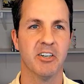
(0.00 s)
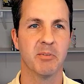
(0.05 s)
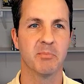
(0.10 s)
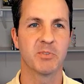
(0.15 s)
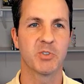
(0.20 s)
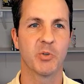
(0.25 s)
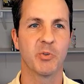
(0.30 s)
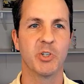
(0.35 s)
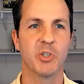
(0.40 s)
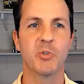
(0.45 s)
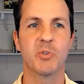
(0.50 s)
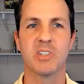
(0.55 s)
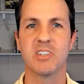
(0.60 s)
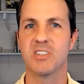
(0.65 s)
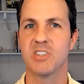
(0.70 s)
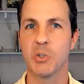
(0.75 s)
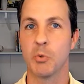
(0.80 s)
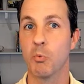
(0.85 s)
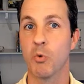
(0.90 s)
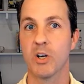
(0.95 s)
So that you can
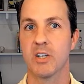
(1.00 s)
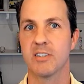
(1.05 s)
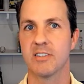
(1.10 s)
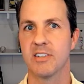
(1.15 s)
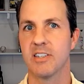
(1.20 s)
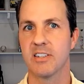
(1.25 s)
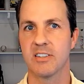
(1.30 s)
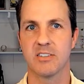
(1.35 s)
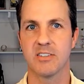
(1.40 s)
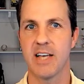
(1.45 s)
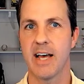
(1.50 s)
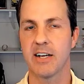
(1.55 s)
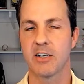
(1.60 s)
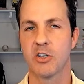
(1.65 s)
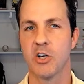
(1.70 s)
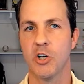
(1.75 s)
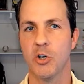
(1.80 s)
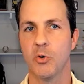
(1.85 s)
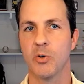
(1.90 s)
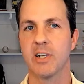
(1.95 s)
see what is the exact
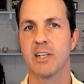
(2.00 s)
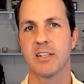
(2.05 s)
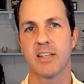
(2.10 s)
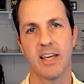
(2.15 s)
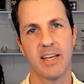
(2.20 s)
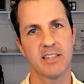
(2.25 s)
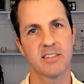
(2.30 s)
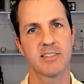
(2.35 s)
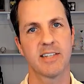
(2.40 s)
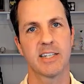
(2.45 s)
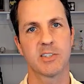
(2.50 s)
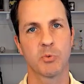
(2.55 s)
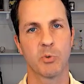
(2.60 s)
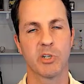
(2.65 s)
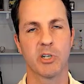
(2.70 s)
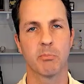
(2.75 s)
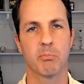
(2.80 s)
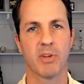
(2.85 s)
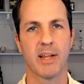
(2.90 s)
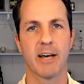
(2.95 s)
code in case that's what
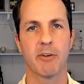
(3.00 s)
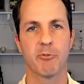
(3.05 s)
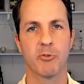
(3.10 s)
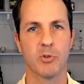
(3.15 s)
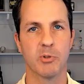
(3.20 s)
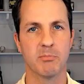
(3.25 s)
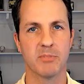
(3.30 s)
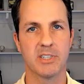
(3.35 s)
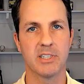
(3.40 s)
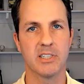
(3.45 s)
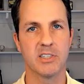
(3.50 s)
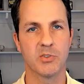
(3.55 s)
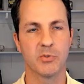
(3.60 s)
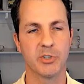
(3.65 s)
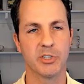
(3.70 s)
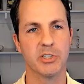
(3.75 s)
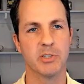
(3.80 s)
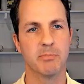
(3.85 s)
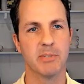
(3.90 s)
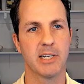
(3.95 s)
your platform needs for
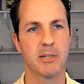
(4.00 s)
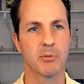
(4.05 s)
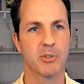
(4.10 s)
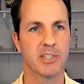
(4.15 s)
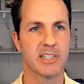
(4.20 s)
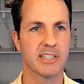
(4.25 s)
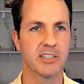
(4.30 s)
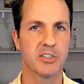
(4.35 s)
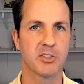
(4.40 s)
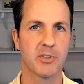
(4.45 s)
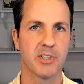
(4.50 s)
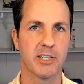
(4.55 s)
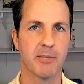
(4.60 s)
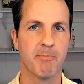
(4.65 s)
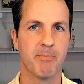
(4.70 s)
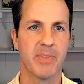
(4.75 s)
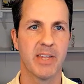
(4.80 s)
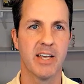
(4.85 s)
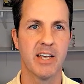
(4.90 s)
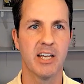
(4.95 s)
you to be able to enter it.
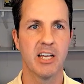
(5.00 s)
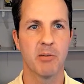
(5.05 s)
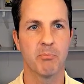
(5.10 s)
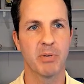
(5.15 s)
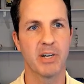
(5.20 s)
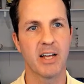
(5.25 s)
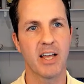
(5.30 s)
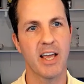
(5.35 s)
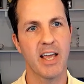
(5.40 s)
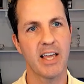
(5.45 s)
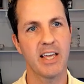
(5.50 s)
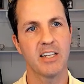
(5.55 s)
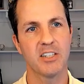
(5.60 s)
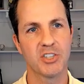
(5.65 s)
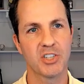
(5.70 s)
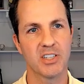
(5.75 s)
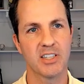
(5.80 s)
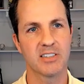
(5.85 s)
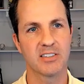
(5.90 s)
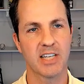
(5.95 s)
But
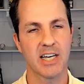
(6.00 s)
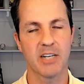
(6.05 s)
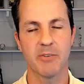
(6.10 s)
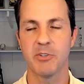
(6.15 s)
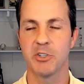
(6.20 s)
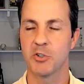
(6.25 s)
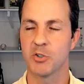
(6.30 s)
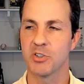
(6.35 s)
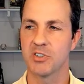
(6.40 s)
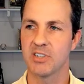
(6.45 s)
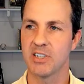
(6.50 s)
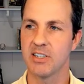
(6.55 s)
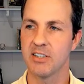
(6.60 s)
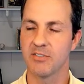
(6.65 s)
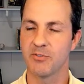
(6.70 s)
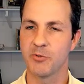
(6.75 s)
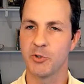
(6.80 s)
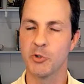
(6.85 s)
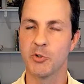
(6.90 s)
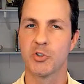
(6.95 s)
it's kind of interesting.
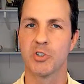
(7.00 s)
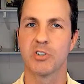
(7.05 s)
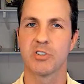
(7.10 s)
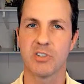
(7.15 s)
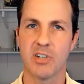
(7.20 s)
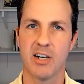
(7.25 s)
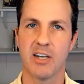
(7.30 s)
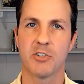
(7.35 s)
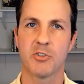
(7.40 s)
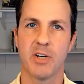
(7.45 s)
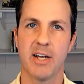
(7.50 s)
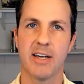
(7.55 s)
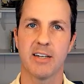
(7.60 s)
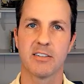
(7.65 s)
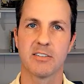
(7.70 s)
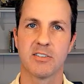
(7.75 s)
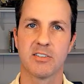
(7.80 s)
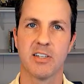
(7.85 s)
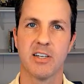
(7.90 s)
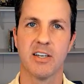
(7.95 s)
Futures
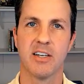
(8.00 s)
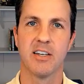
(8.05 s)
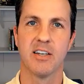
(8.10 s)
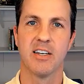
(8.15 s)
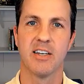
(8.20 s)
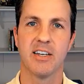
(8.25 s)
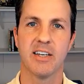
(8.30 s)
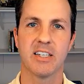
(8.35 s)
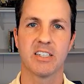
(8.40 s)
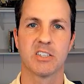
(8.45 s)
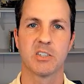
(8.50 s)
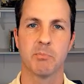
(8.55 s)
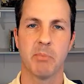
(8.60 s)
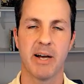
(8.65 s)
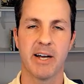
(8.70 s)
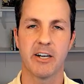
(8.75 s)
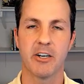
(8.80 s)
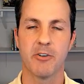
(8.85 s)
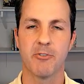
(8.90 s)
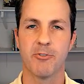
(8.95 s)
contracts
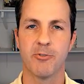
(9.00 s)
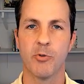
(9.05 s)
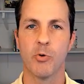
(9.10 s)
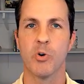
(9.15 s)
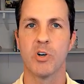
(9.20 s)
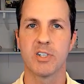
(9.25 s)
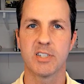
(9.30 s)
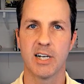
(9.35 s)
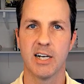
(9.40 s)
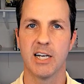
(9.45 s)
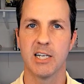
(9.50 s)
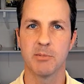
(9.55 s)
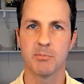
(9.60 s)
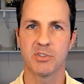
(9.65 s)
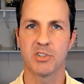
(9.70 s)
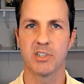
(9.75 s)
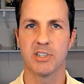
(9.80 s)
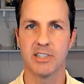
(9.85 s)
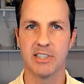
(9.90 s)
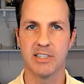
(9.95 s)
expire 4
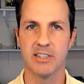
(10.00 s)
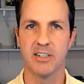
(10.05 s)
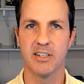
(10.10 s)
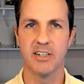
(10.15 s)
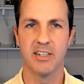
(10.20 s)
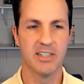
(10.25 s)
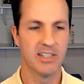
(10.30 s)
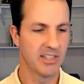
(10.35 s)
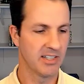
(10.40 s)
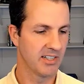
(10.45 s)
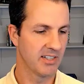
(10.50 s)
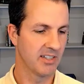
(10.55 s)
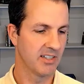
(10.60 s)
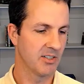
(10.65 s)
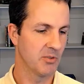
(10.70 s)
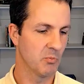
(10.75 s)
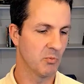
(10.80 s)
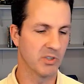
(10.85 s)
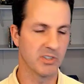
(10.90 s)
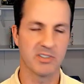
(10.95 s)
times a year.
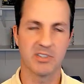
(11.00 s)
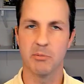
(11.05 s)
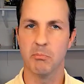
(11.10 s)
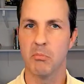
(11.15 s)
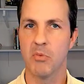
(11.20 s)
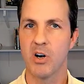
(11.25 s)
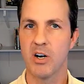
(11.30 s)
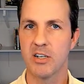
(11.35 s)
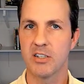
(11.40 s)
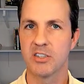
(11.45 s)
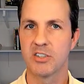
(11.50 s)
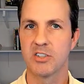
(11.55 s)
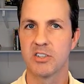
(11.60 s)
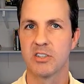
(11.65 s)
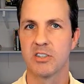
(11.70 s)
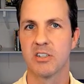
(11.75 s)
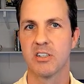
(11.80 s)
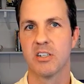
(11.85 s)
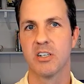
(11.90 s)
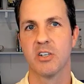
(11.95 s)
Once in March,
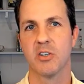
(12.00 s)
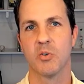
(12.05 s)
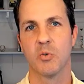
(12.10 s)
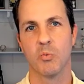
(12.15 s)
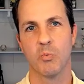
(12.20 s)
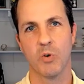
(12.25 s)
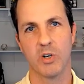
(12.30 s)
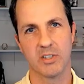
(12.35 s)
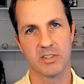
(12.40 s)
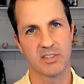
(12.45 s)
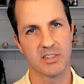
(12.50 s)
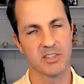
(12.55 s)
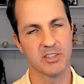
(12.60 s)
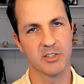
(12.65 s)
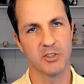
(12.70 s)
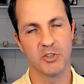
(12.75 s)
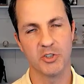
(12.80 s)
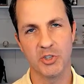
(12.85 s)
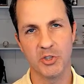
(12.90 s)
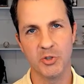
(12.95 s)
once
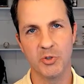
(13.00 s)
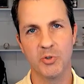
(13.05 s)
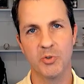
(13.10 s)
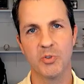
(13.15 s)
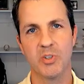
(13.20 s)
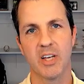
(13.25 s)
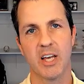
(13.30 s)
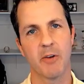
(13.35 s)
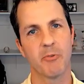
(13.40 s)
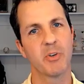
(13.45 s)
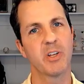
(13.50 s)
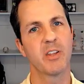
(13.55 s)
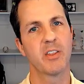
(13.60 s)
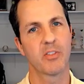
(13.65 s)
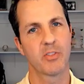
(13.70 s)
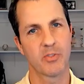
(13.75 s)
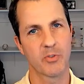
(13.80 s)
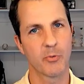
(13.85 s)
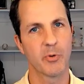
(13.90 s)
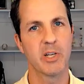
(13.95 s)
in June, every
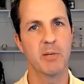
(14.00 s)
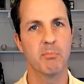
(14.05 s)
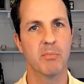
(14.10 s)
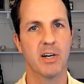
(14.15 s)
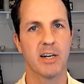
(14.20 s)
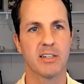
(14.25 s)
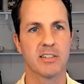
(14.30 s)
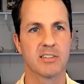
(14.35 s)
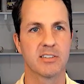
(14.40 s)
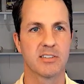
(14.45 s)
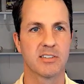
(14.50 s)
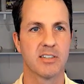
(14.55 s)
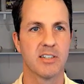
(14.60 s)
3 months.